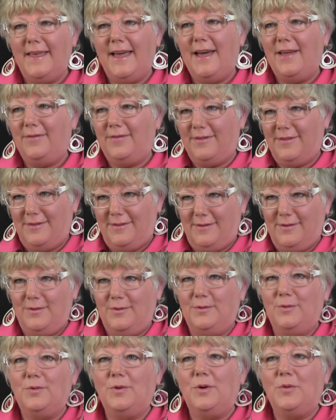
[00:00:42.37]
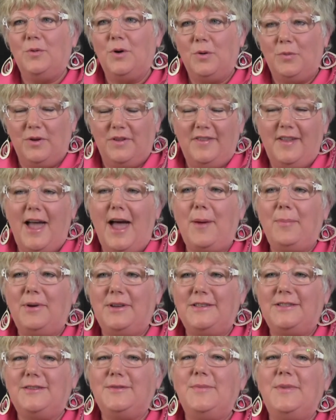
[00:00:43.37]
that's what was
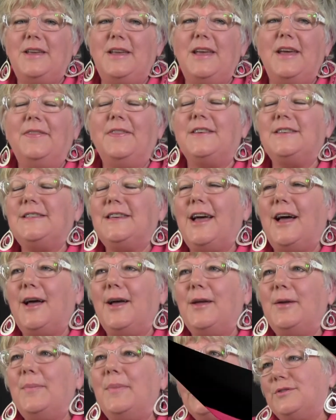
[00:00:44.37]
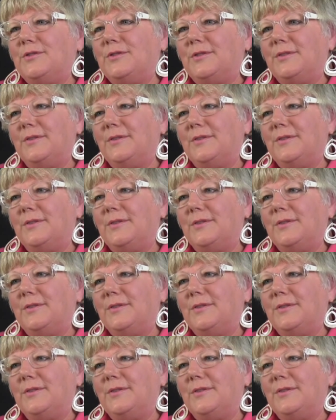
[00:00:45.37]
happening to me at the time.